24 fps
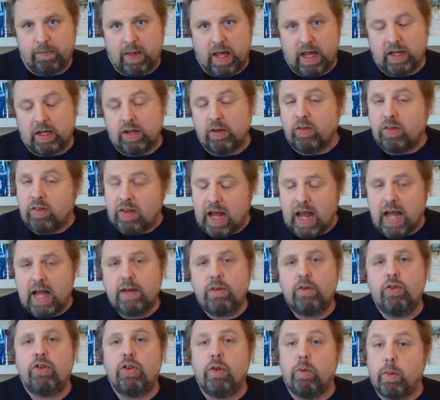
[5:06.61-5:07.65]
And
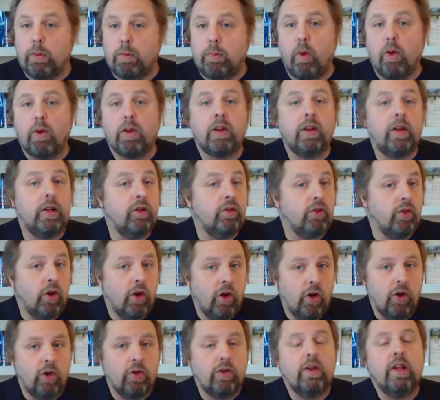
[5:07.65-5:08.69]
instead, she reportedly
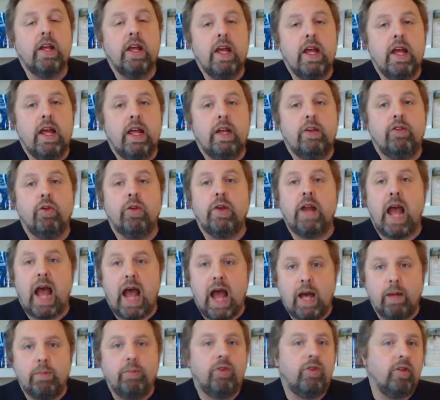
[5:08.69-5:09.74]
turned into an
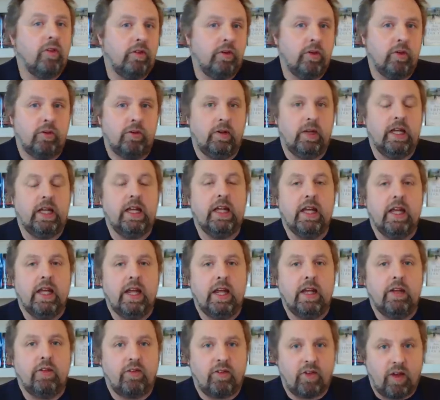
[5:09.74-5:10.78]
absolutely
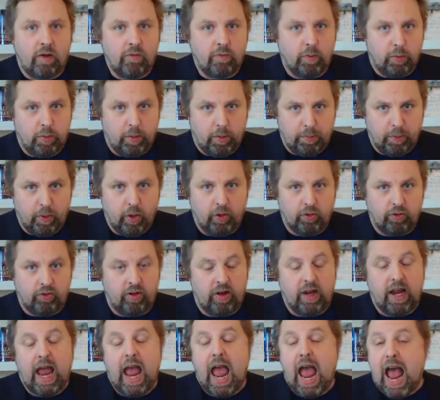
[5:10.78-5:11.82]
insufferable
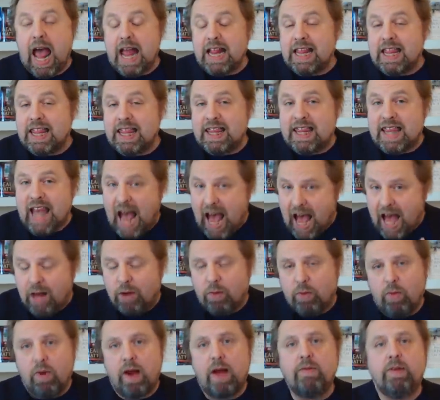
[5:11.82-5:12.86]
person. And
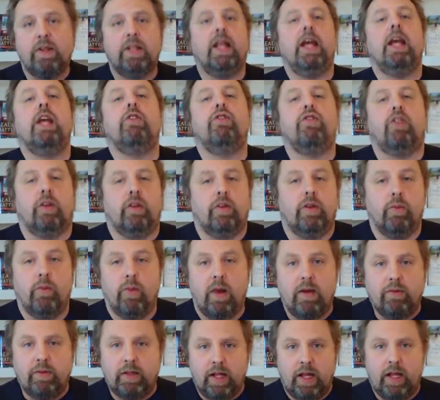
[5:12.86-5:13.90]
that revelation, the
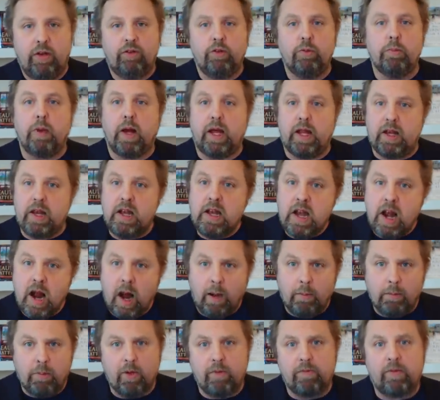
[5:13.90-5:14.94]
revelation by a
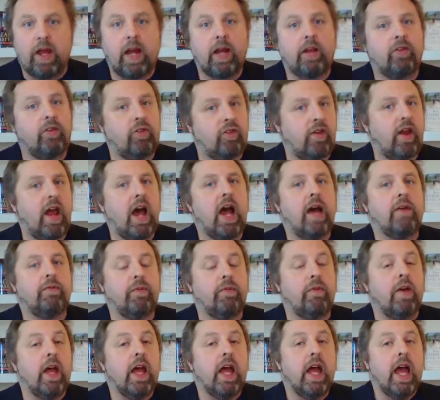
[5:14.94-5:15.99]
number of ex-staff
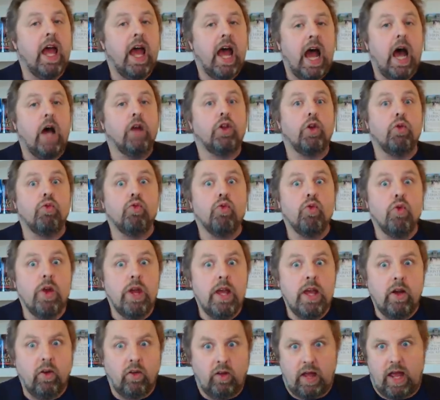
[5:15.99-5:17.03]
of how the
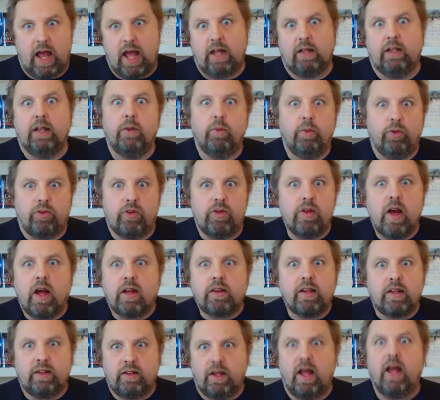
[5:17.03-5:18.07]
real Ellen was
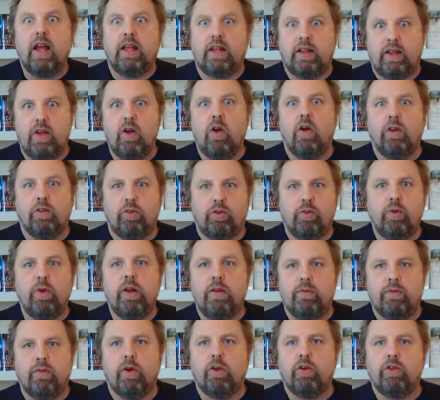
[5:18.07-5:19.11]
nothing like the
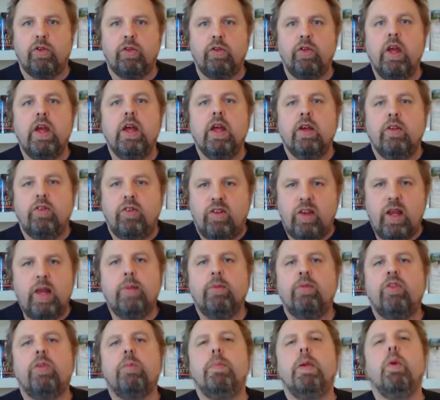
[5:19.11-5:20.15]
on-screen version,
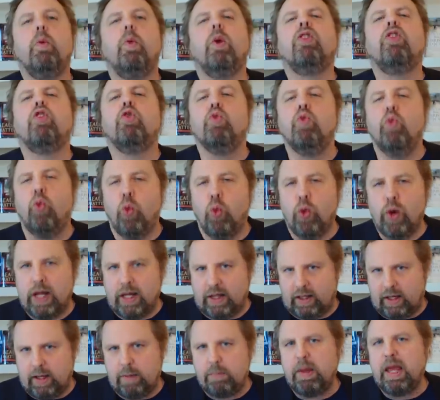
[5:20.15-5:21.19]
seems to be what's
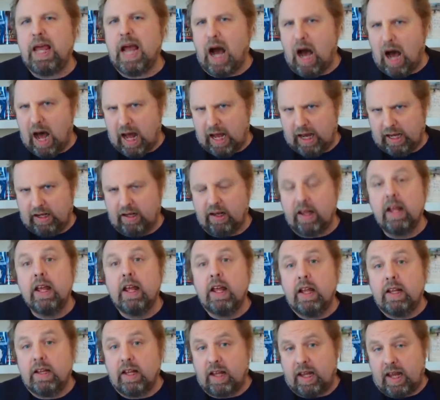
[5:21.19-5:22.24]
really behind
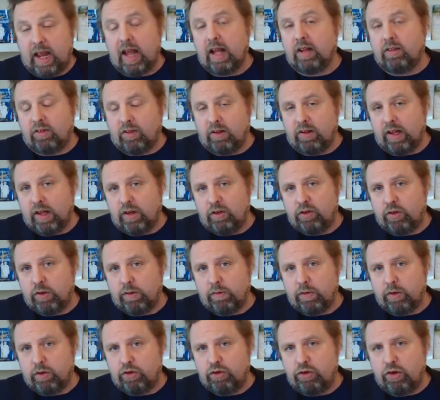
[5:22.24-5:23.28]
the cancellation
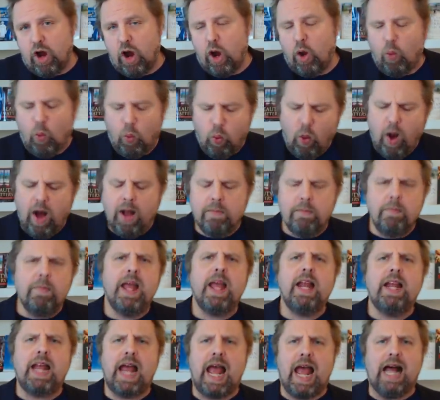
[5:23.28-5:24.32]
of her show. What
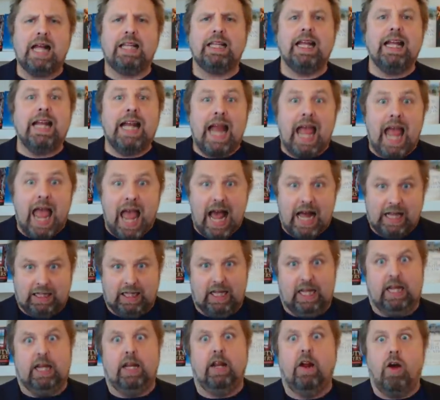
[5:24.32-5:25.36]
made Ellen
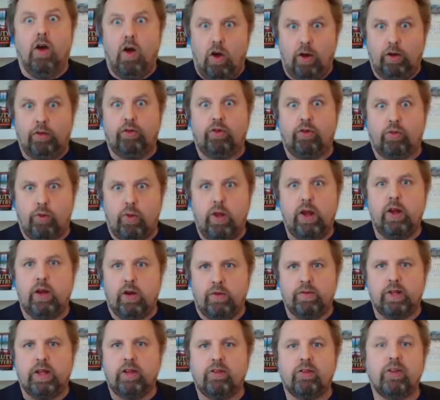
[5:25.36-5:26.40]
Ellen on screen
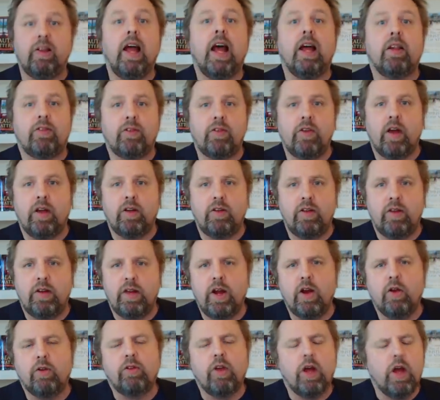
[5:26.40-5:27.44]
over these last 19
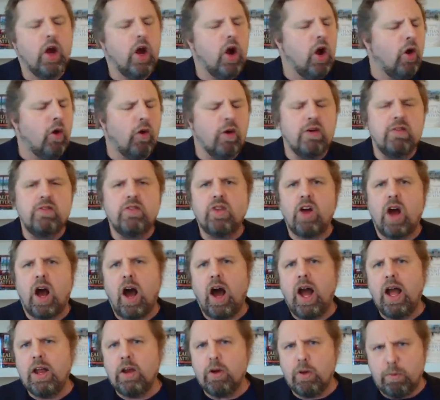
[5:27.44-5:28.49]
years? Her
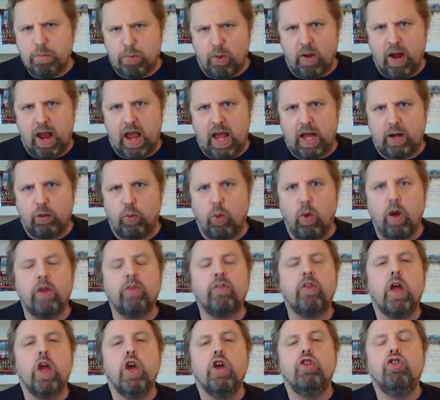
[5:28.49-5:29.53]
entire brand
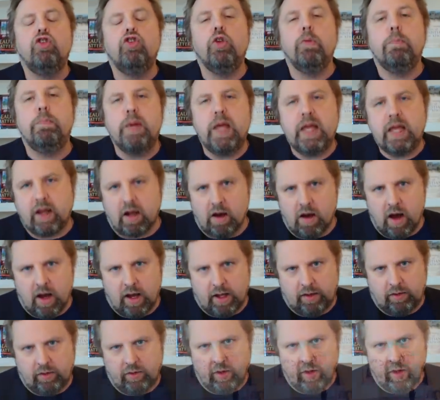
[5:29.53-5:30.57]
was to be
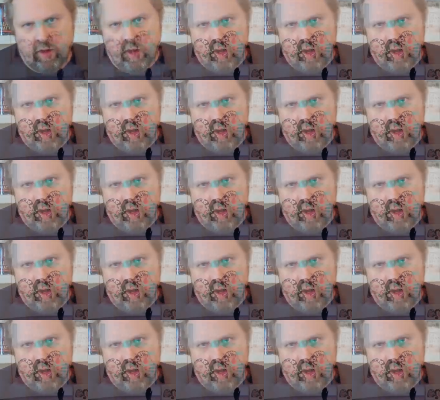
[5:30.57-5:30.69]
kind.